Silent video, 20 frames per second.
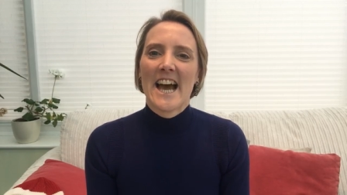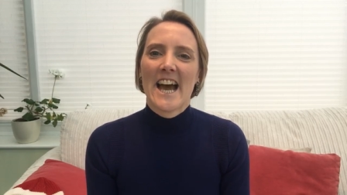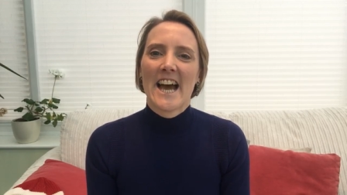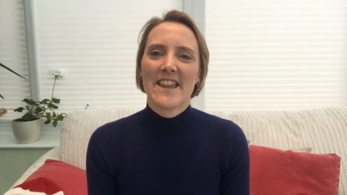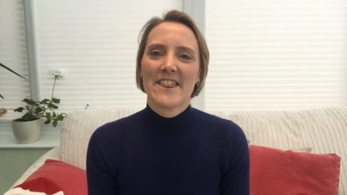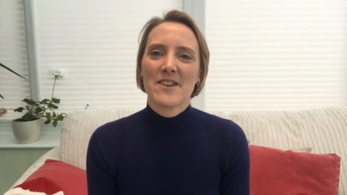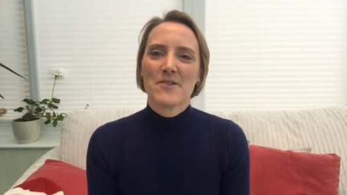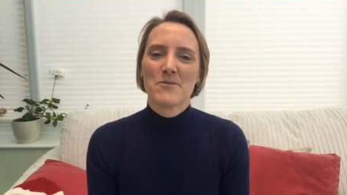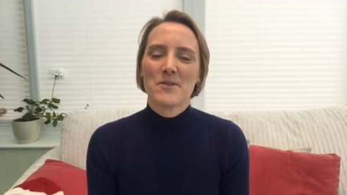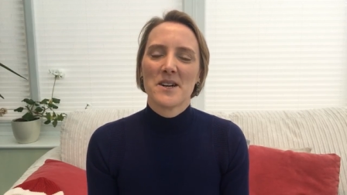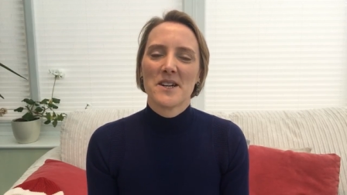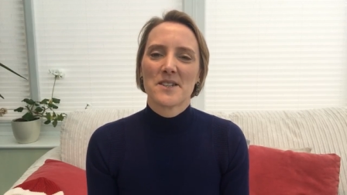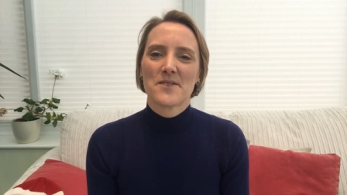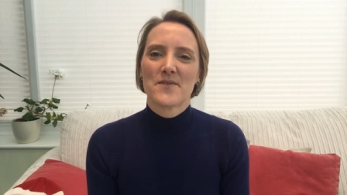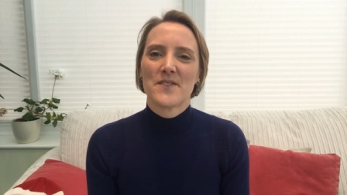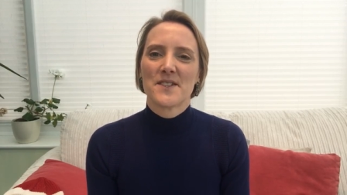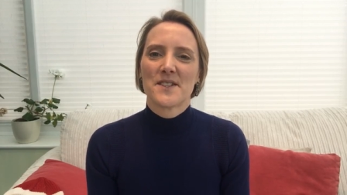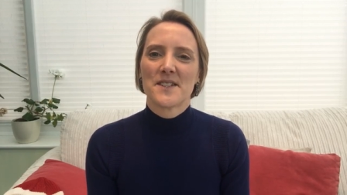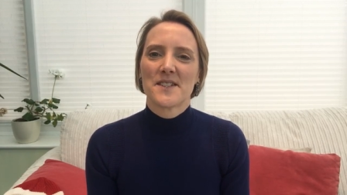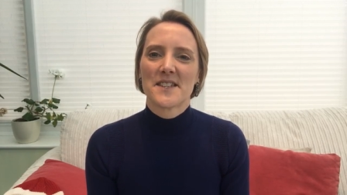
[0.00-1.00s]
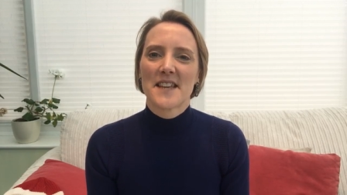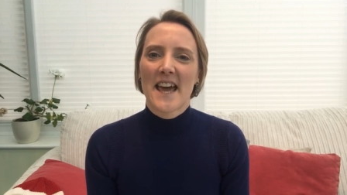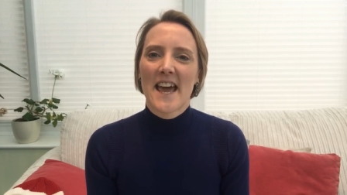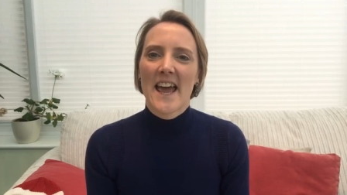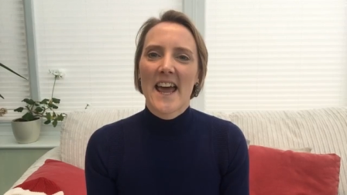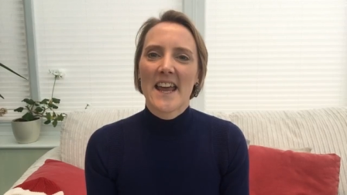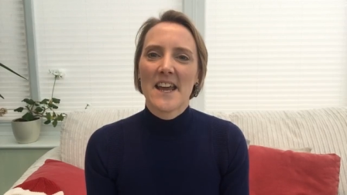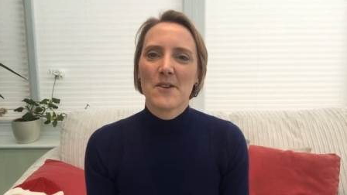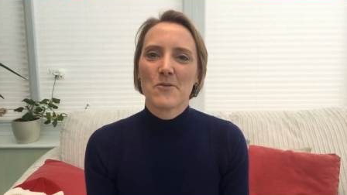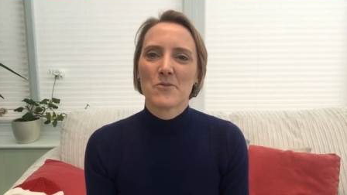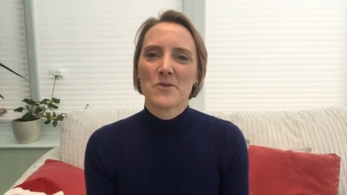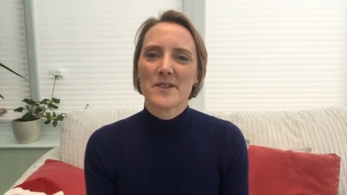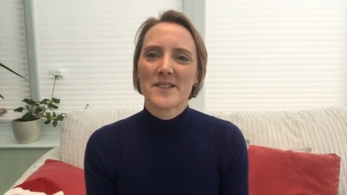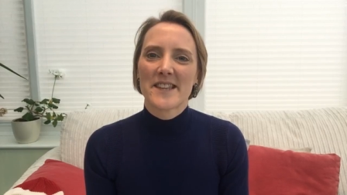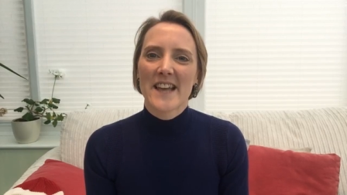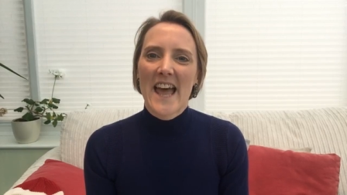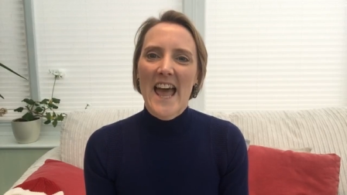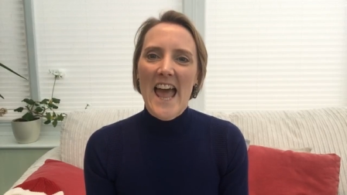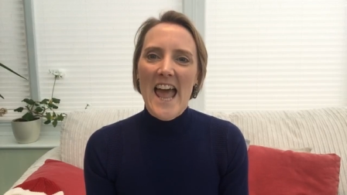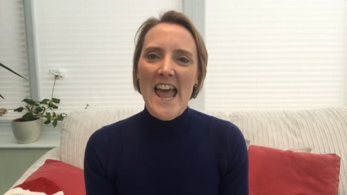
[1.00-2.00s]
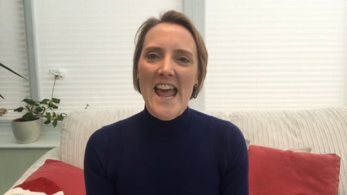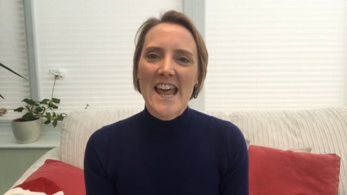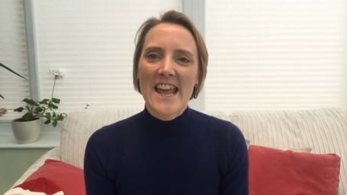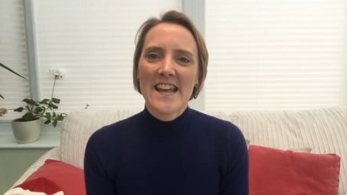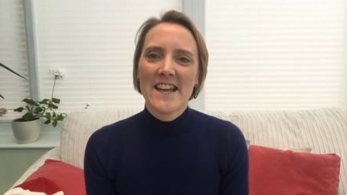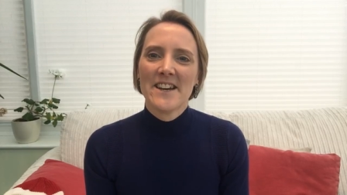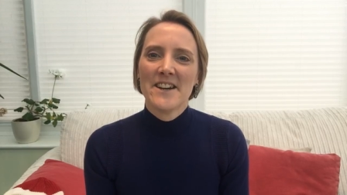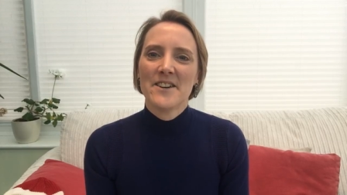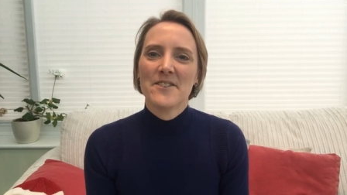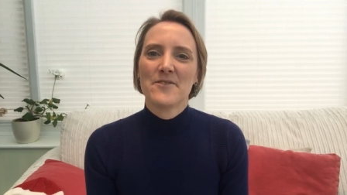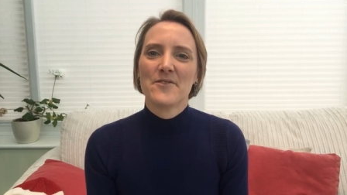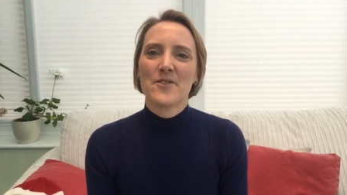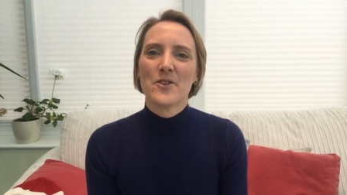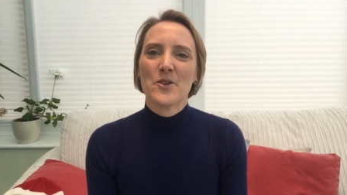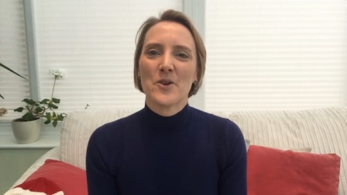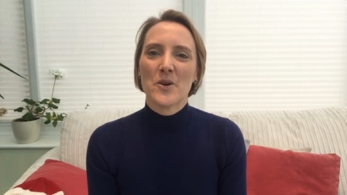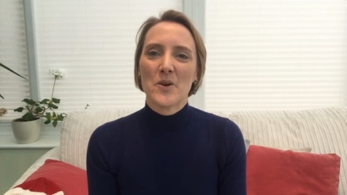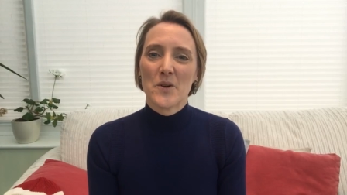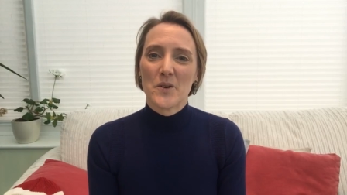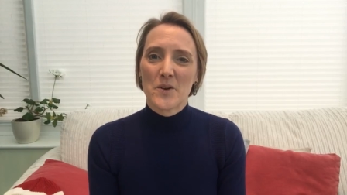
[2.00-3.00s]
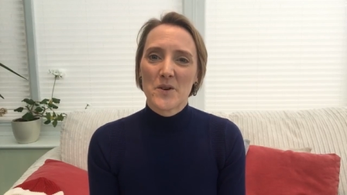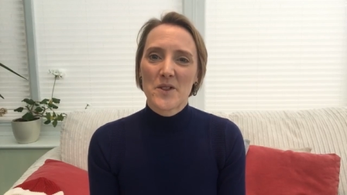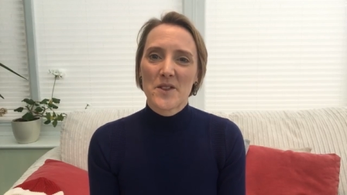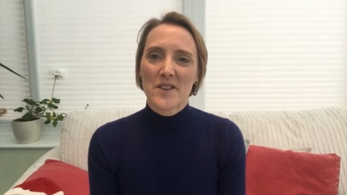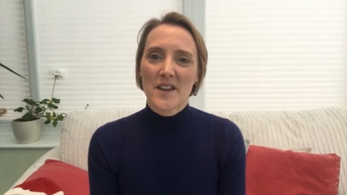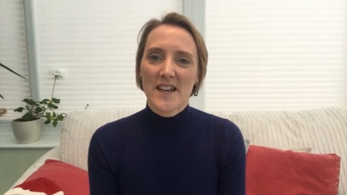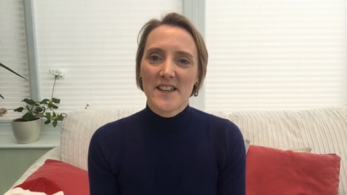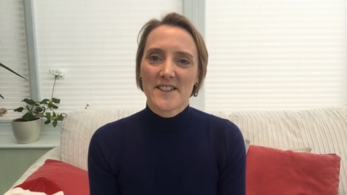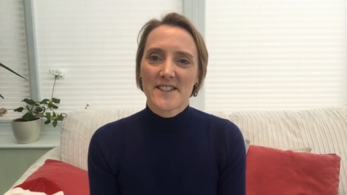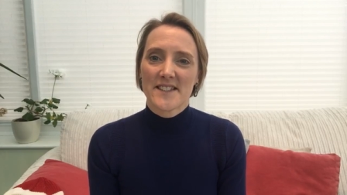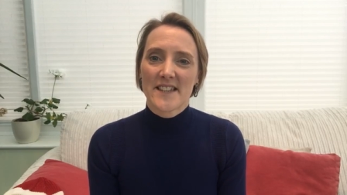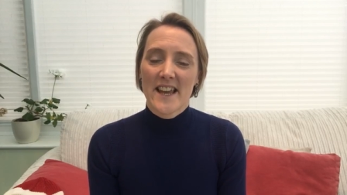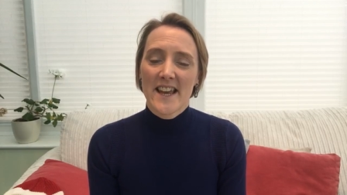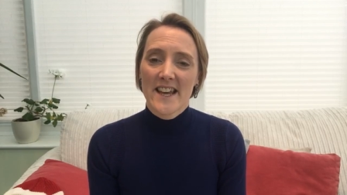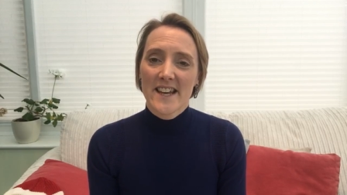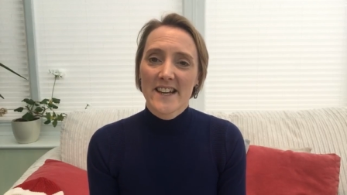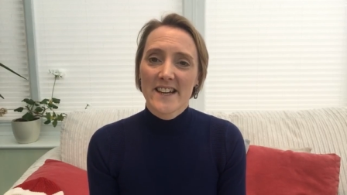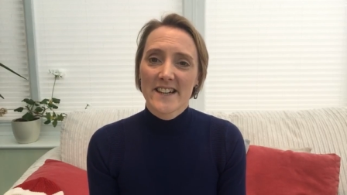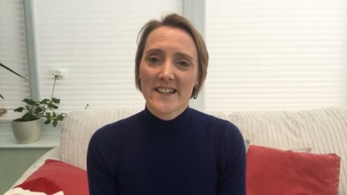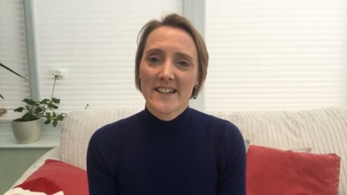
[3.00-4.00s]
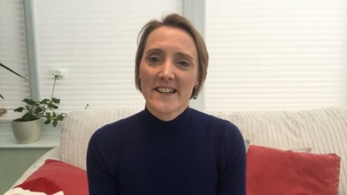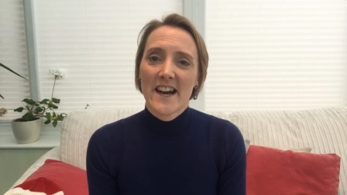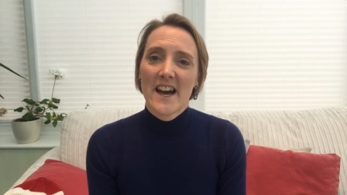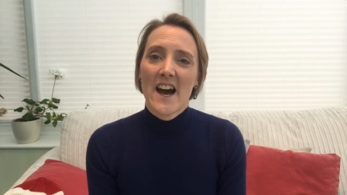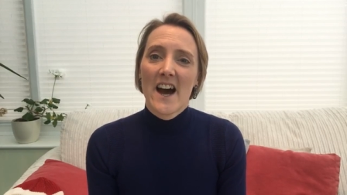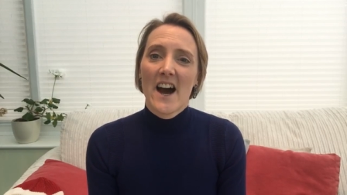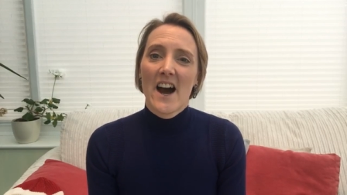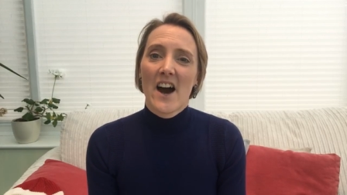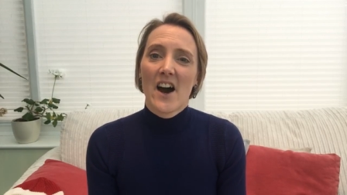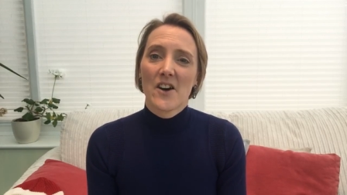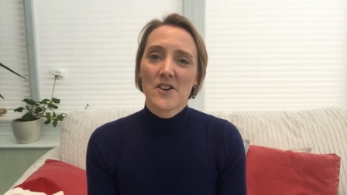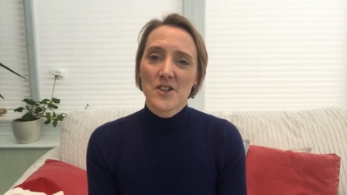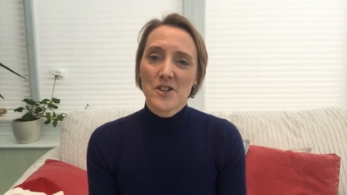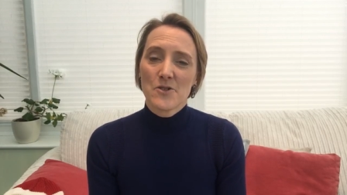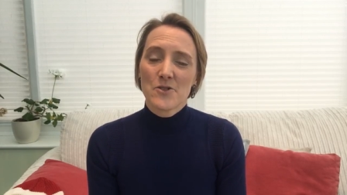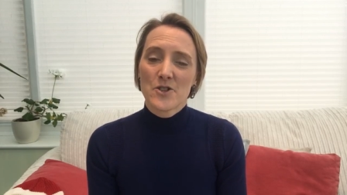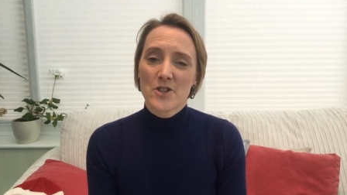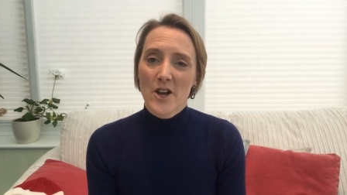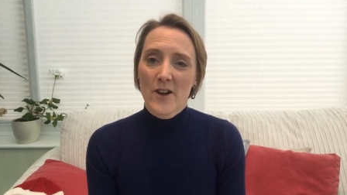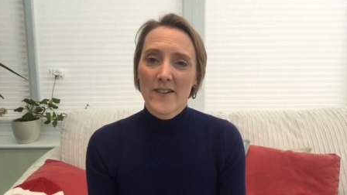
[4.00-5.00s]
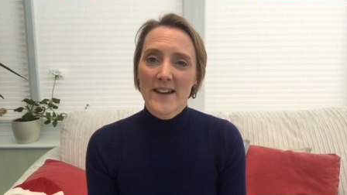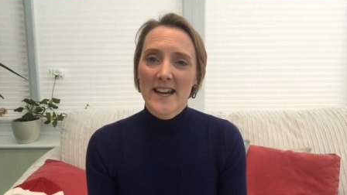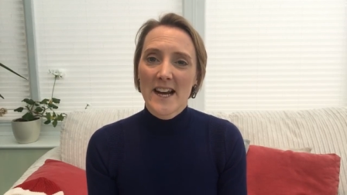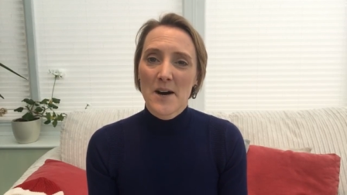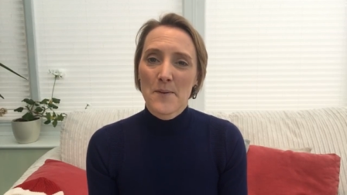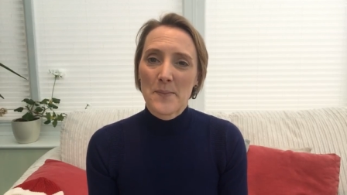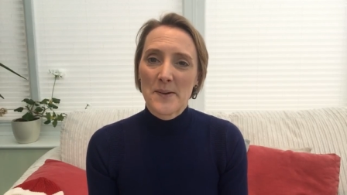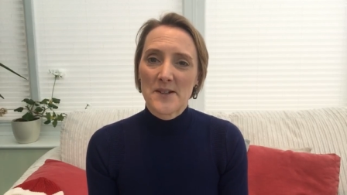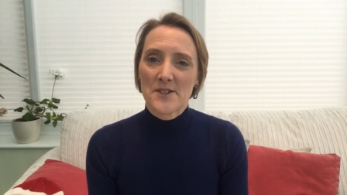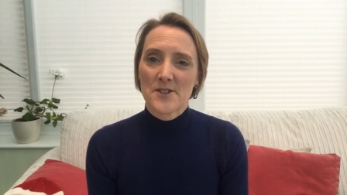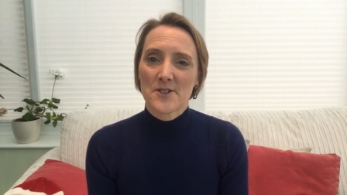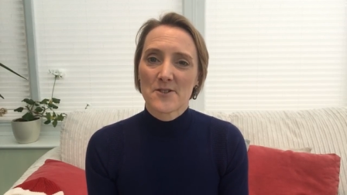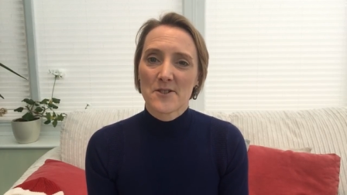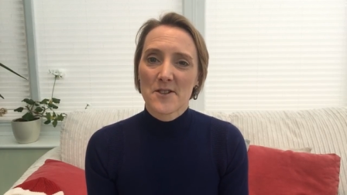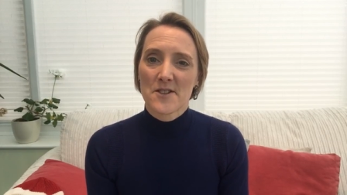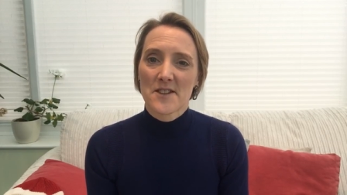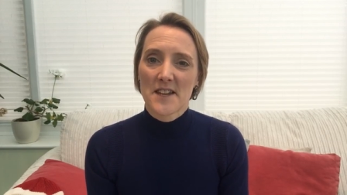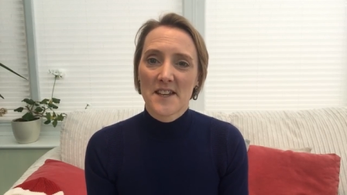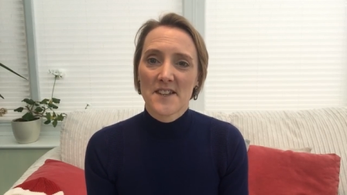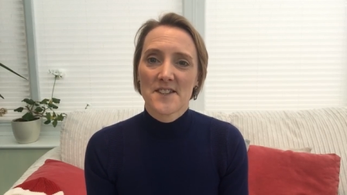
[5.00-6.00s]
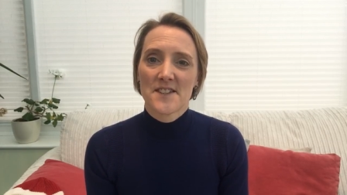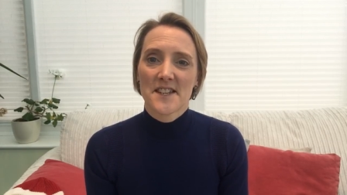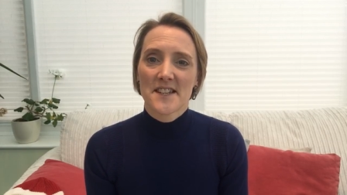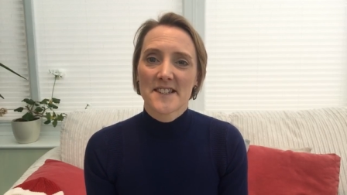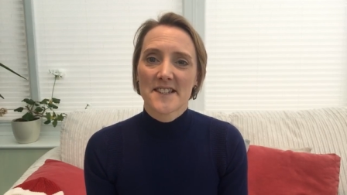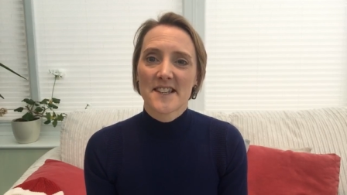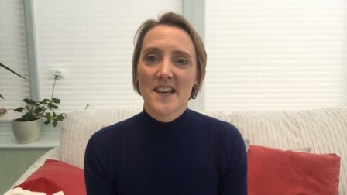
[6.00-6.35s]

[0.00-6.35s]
and the word for today was A for authentic, are you showing up as your authentic